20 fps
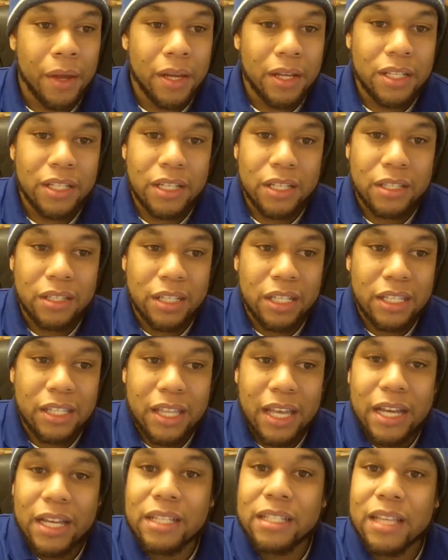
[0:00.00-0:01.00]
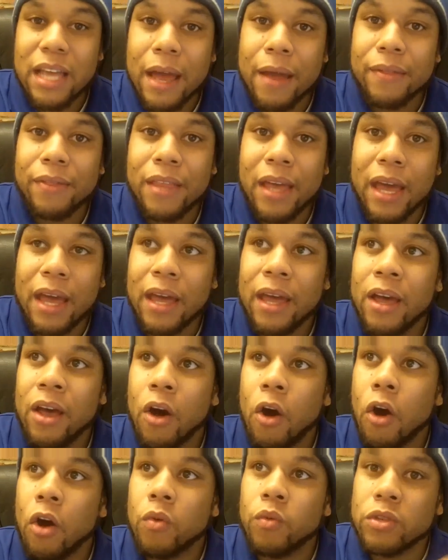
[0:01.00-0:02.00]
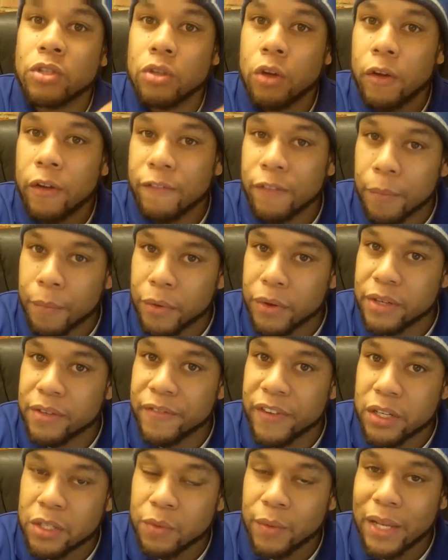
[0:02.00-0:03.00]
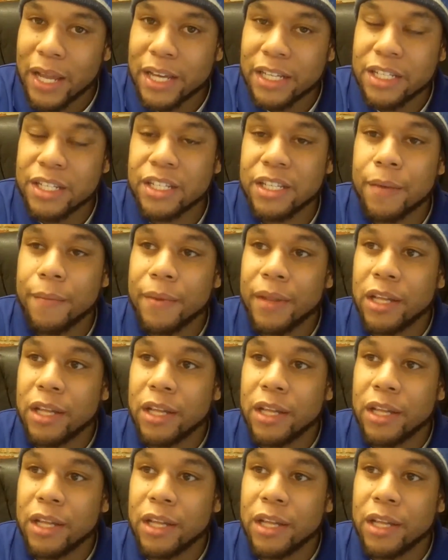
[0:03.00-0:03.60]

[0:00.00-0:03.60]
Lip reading: just things that are a result of the previous relationship,